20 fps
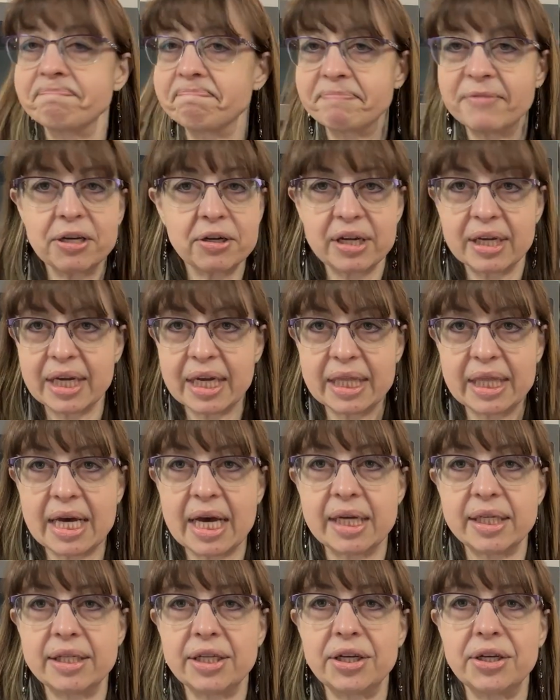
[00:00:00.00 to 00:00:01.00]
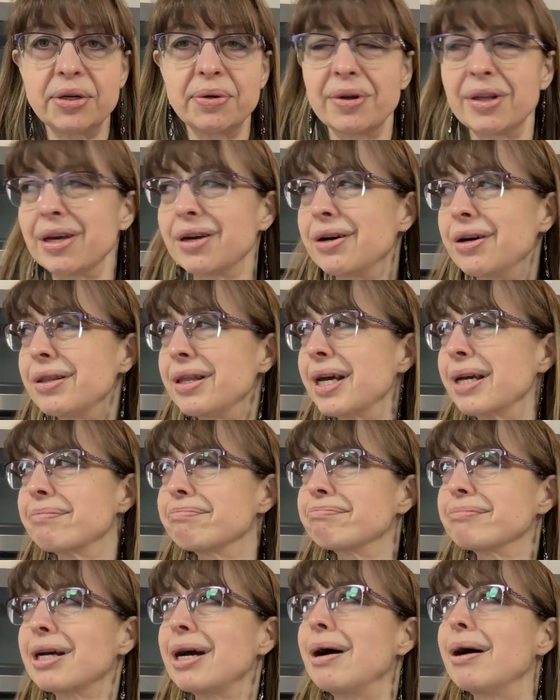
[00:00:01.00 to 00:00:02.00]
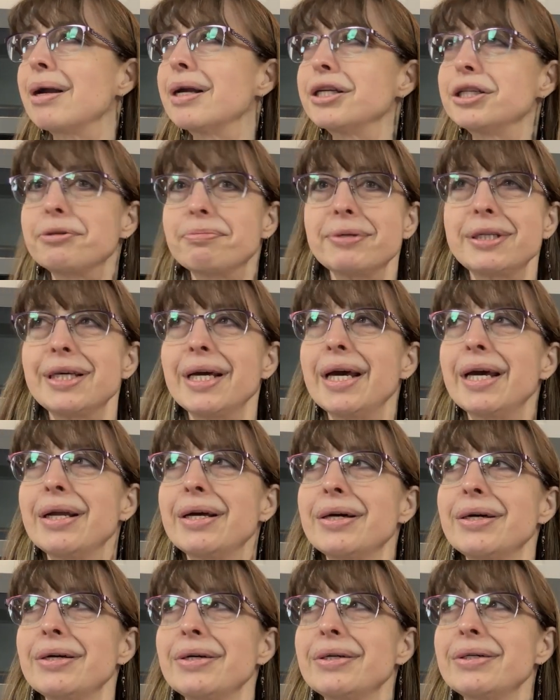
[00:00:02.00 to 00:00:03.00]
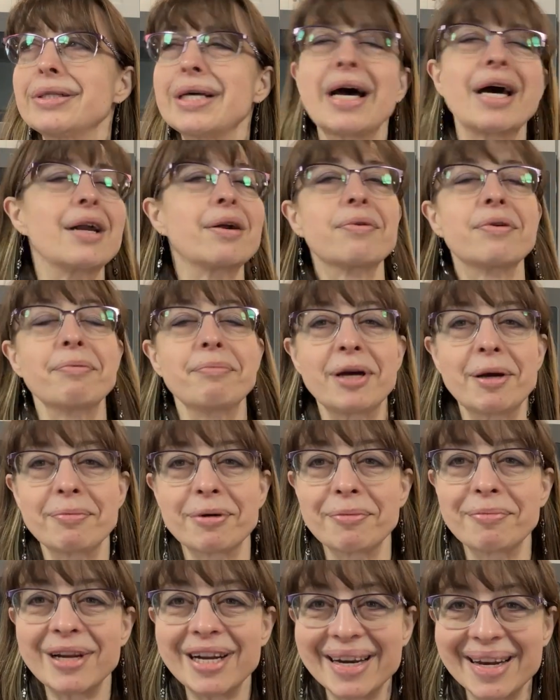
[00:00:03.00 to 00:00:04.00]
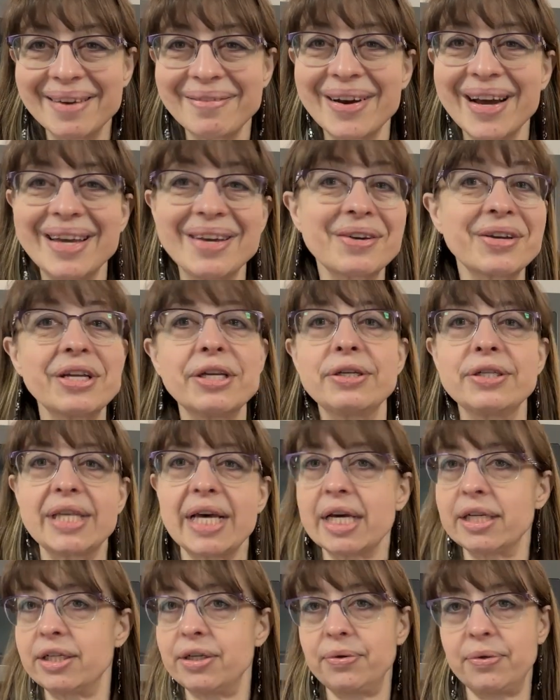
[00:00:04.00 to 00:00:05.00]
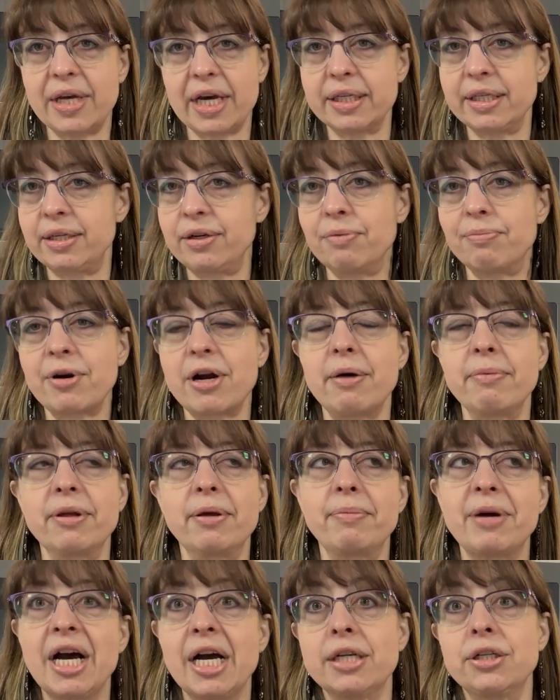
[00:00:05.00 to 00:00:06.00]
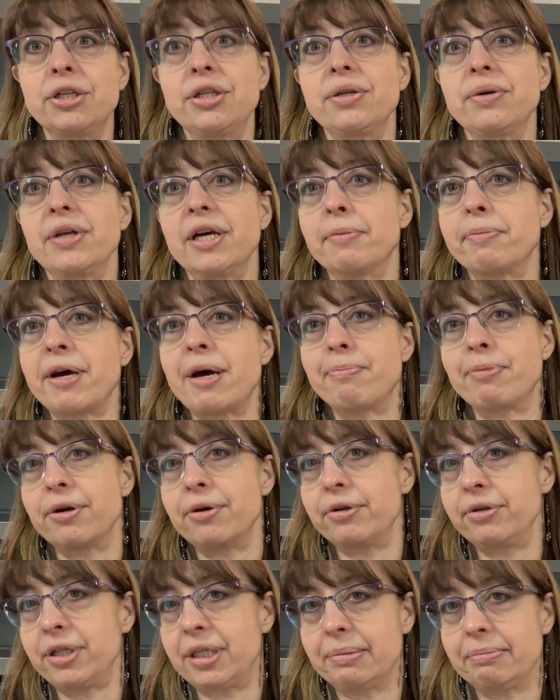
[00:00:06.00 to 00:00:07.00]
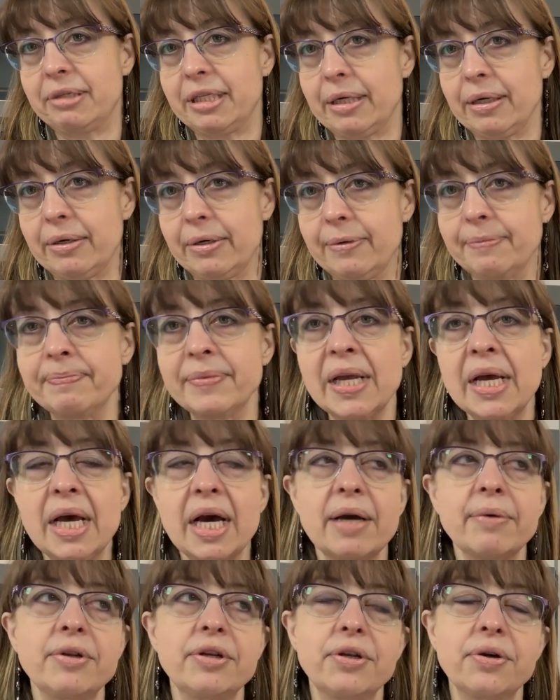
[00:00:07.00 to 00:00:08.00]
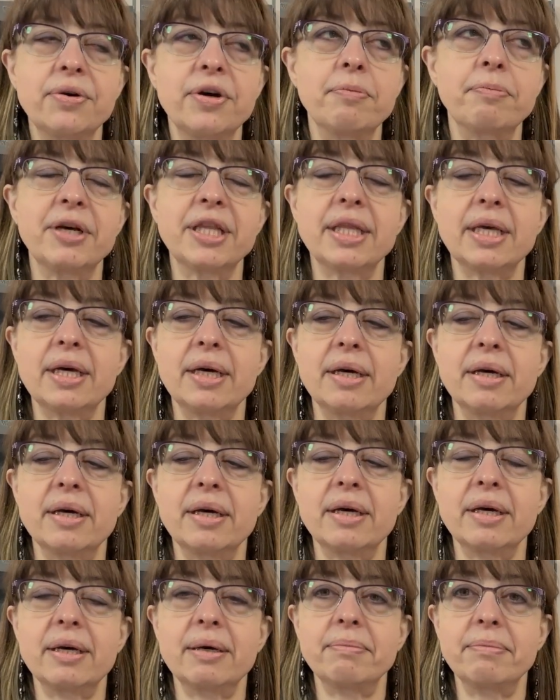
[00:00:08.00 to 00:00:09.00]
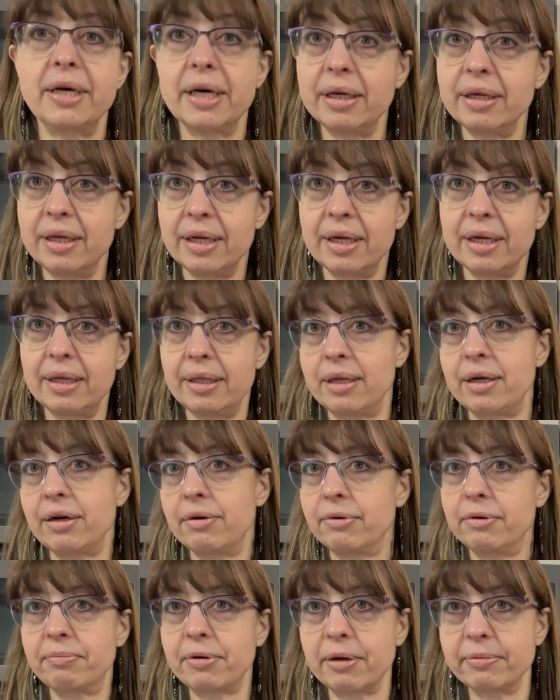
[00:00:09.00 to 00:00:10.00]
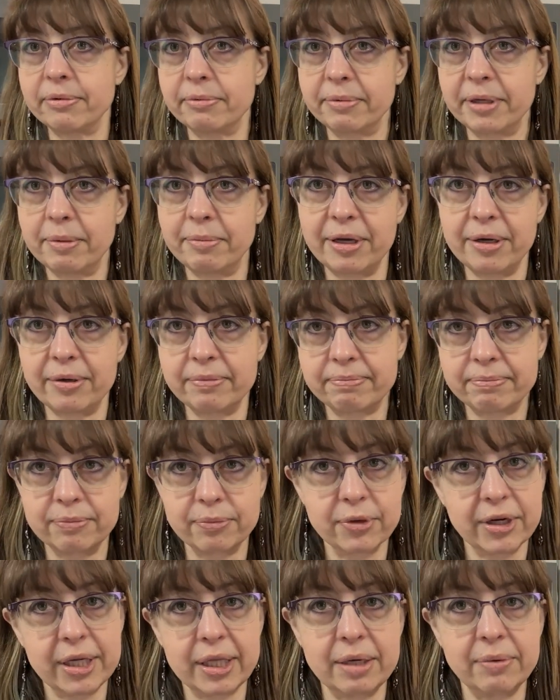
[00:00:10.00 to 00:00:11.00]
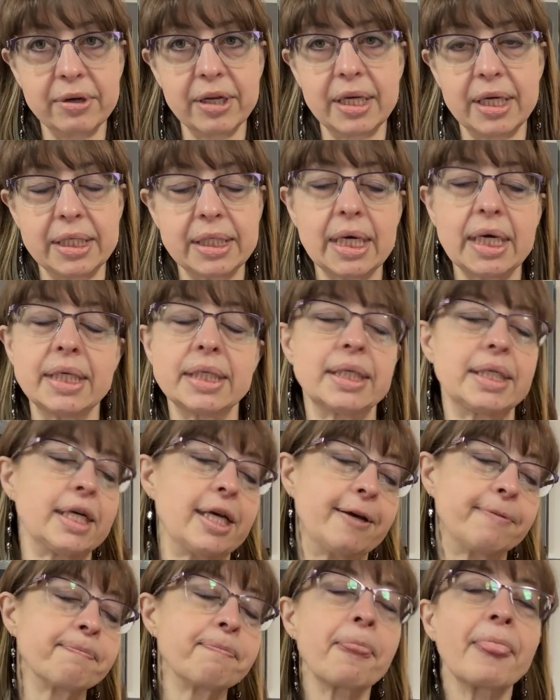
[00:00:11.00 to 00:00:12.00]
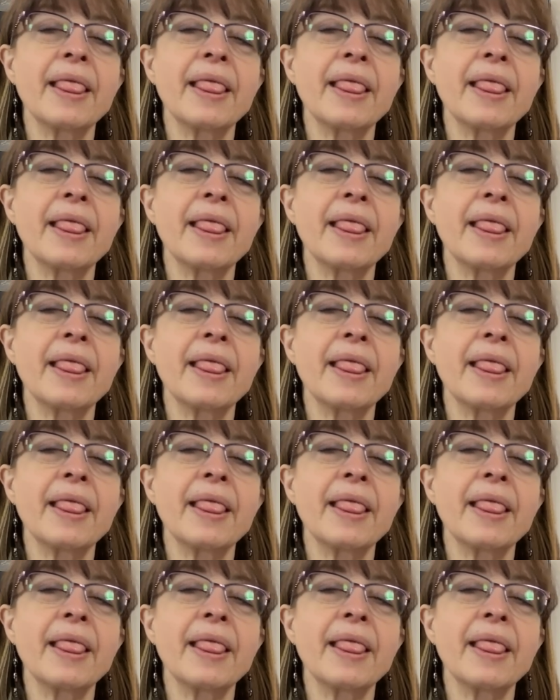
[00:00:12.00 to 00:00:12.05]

You can get that too, or they called like cottage potatoes. I don't remember, but anyway, you can use that too. That's no problem. I just don't like peppers, so I wouldn't do it, but the onion in there would probably be really, really tasty.